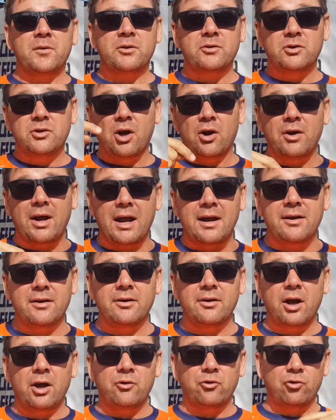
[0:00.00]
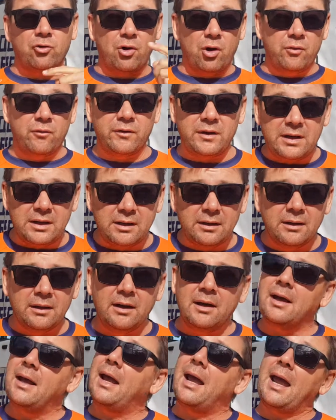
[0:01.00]
donated a trophy
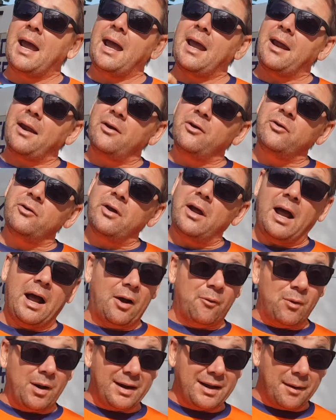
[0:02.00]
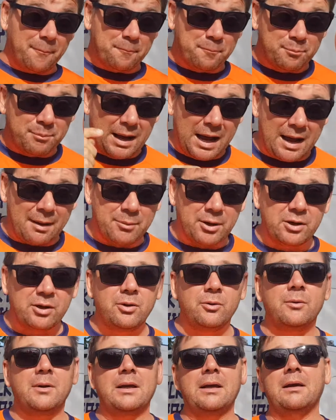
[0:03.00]
and are running a
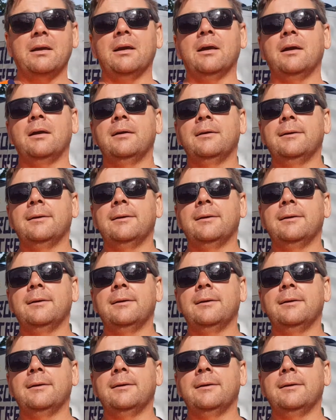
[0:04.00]
barbecue here.